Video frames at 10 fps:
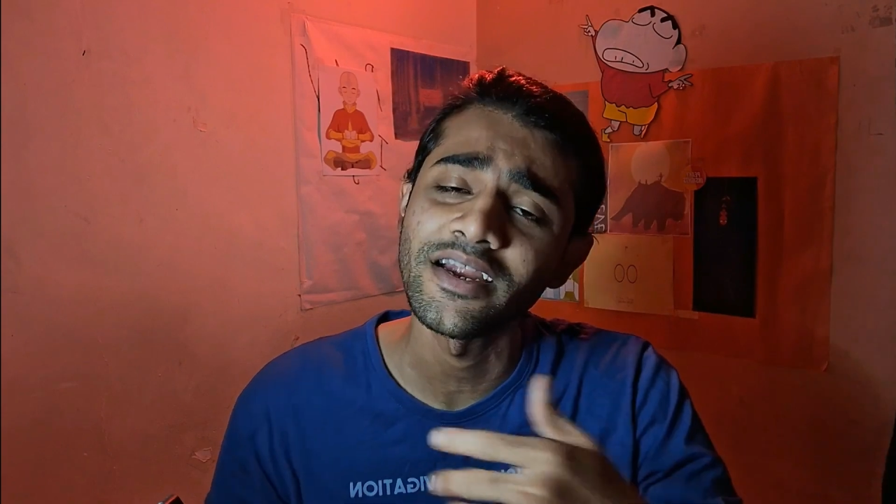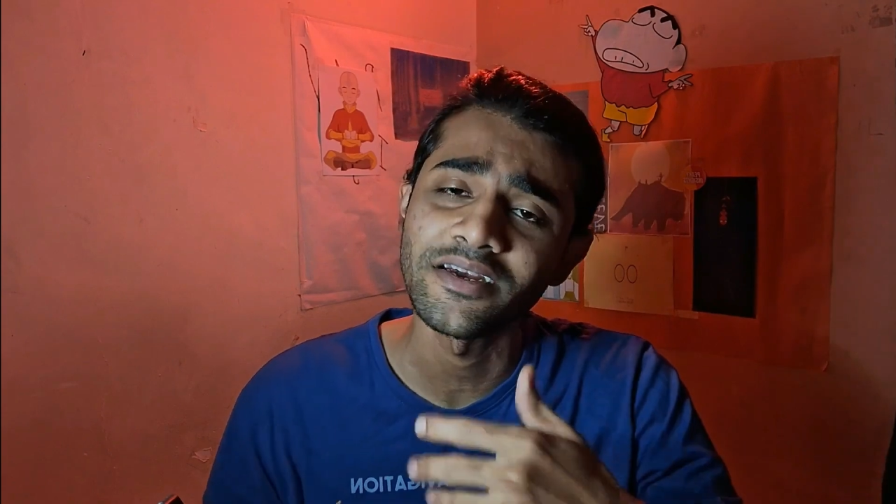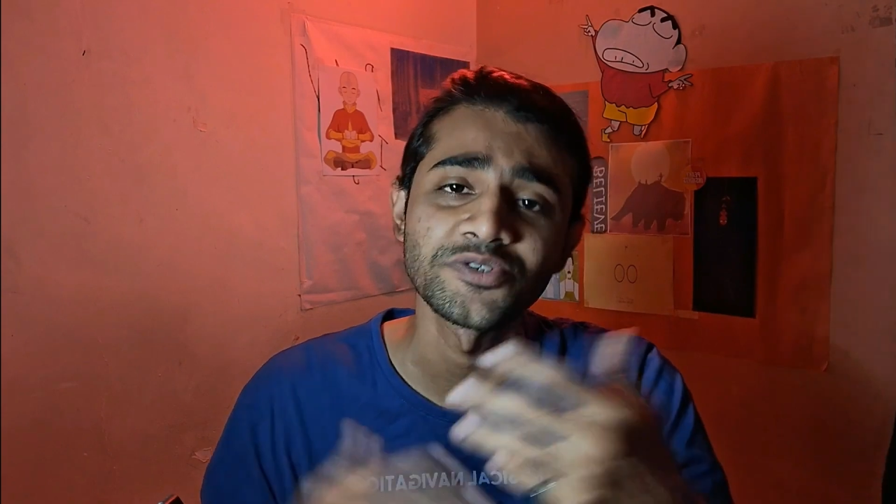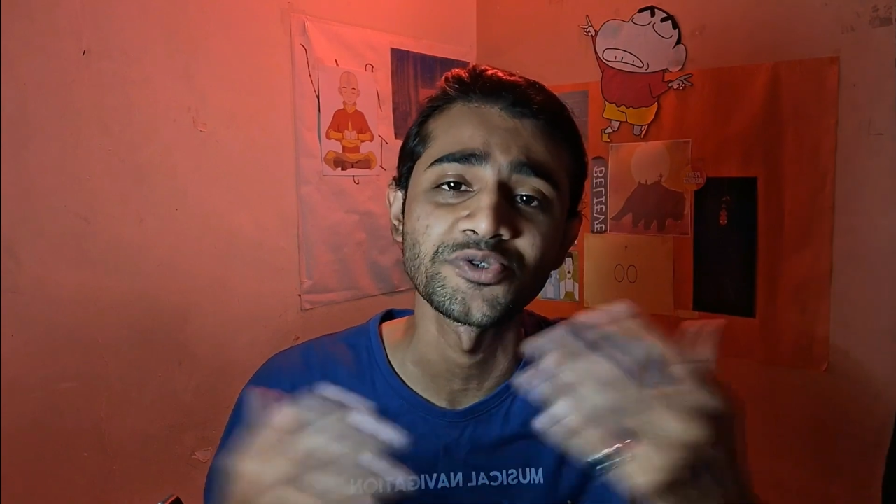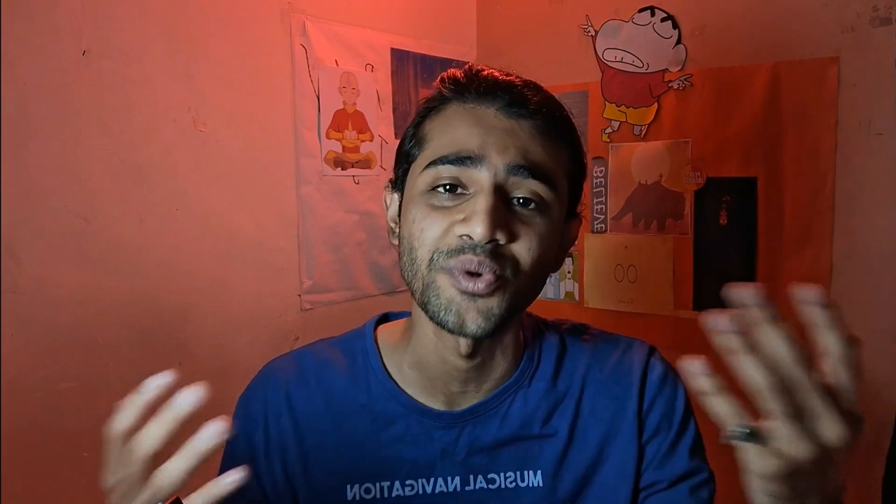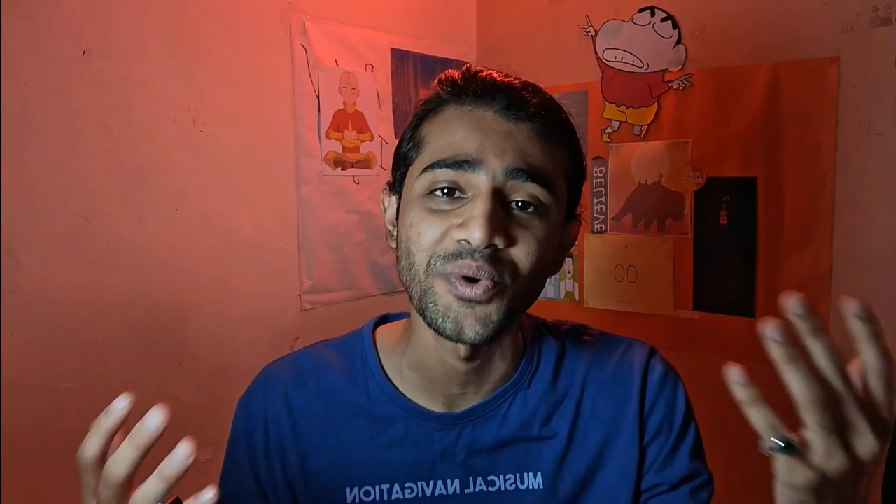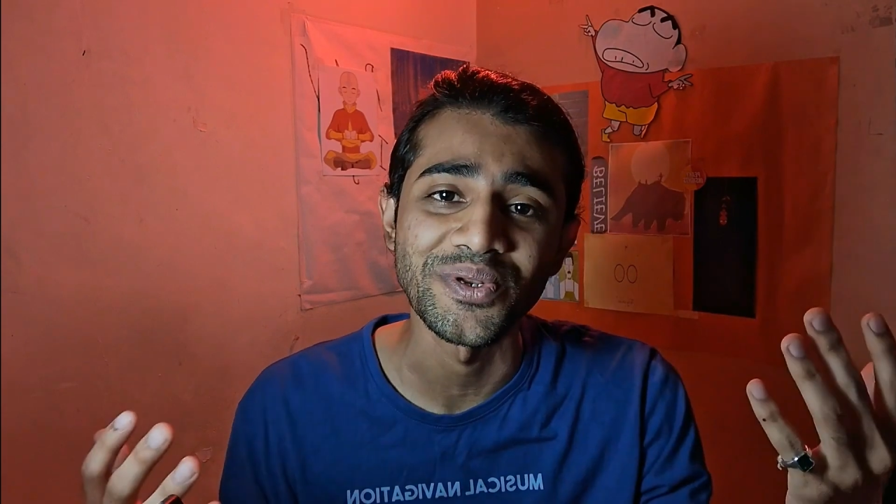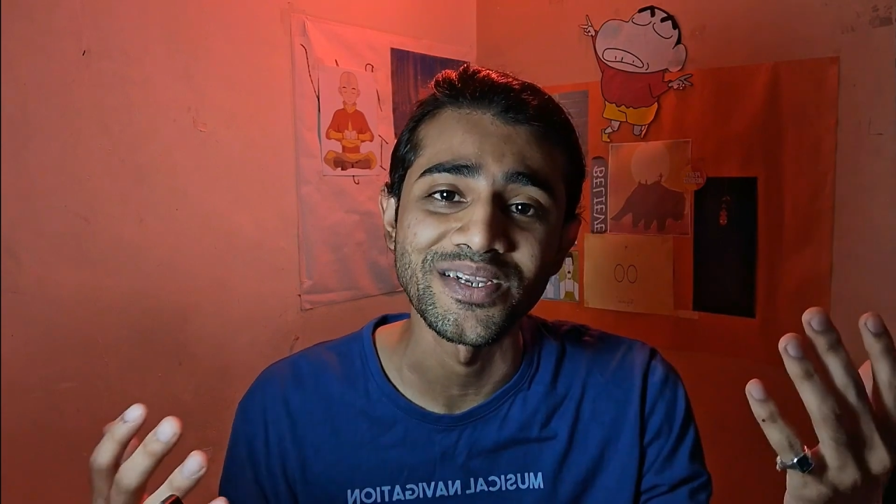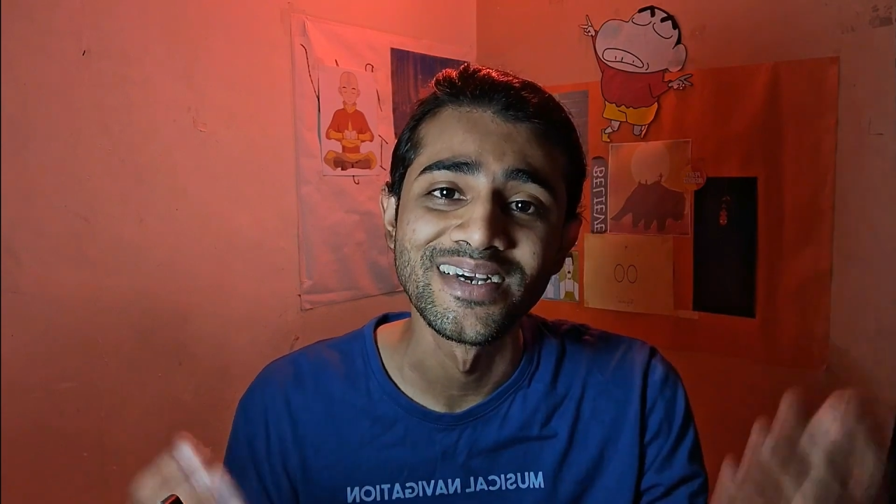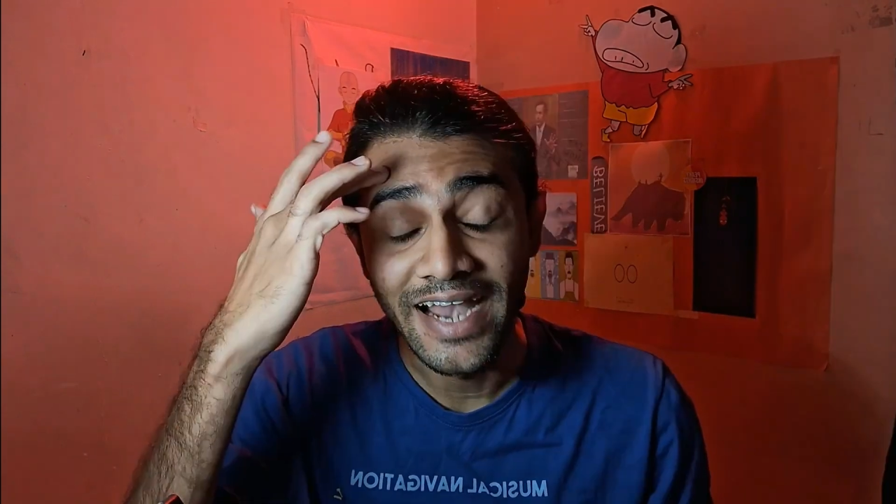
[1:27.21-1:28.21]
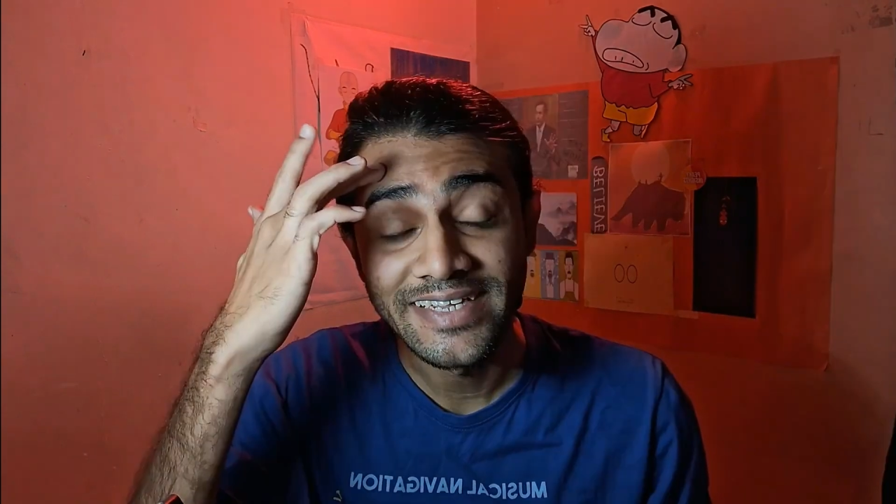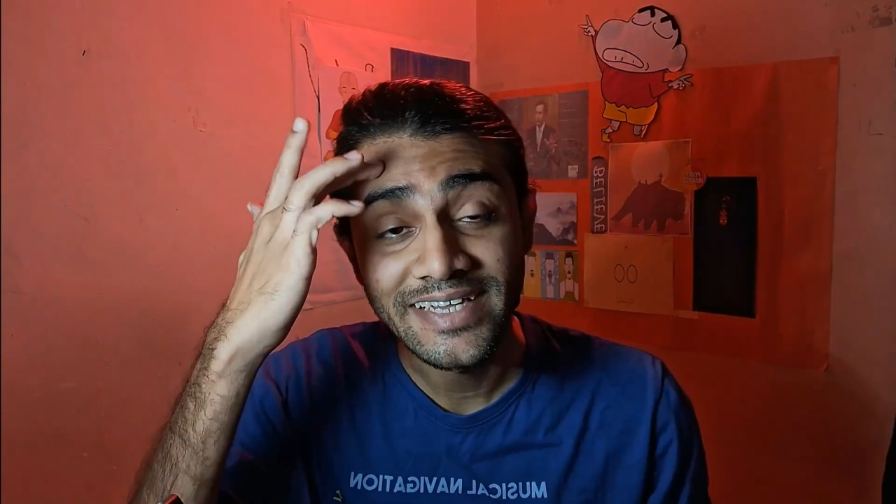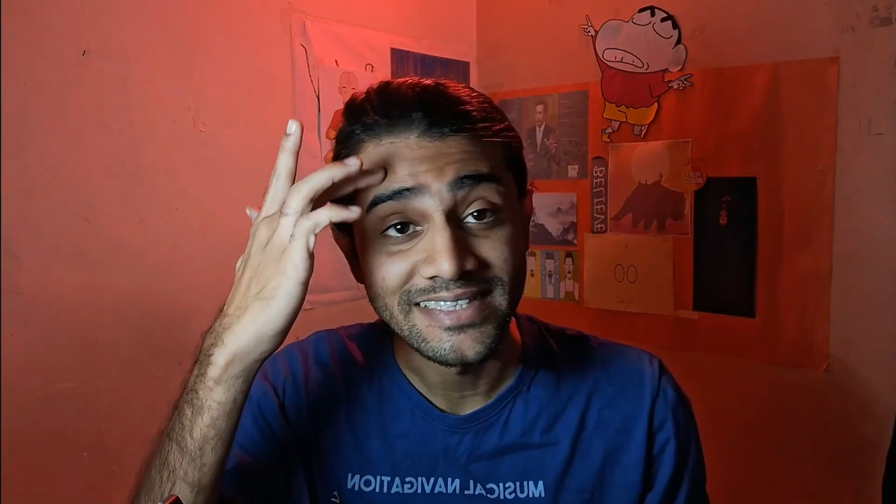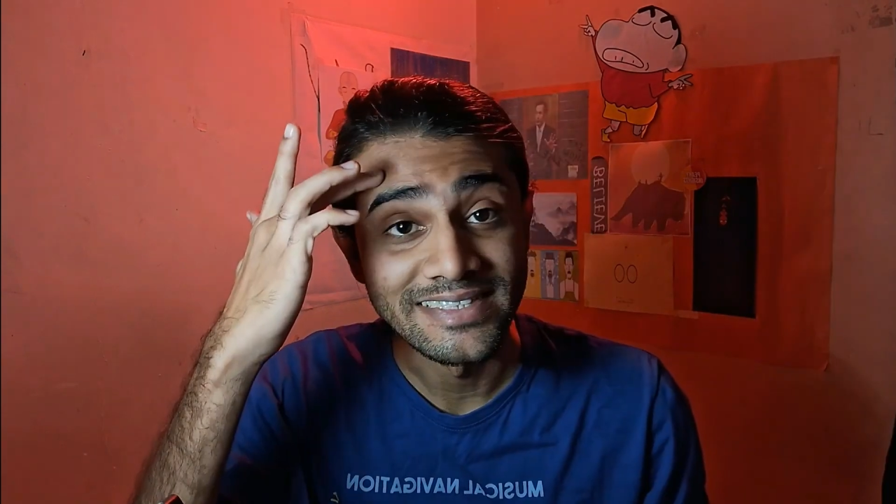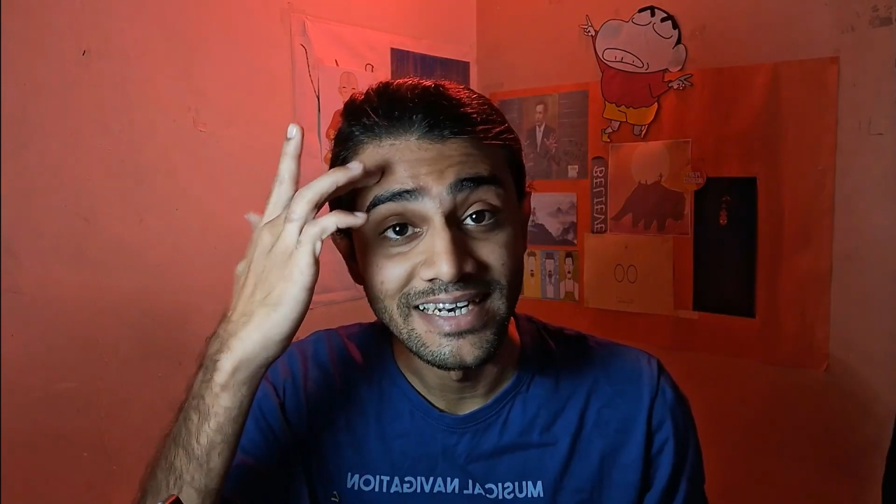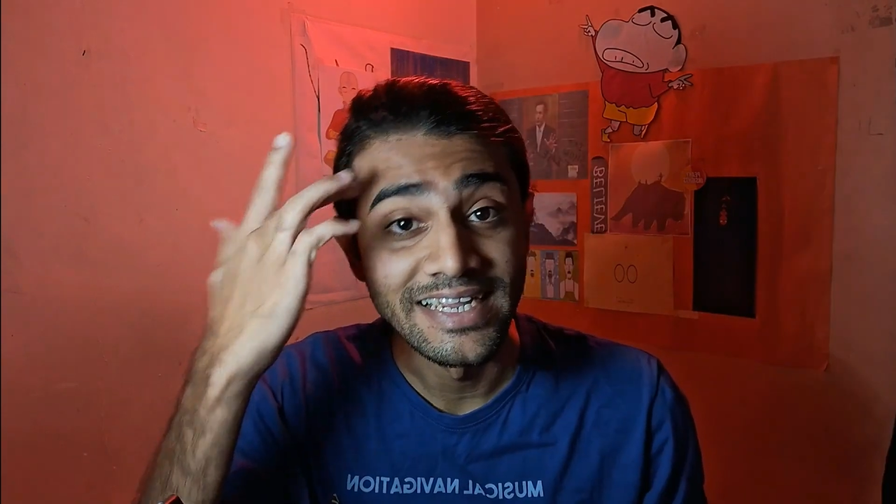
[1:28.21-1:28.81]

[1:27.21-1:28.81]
and so on. And yeah, the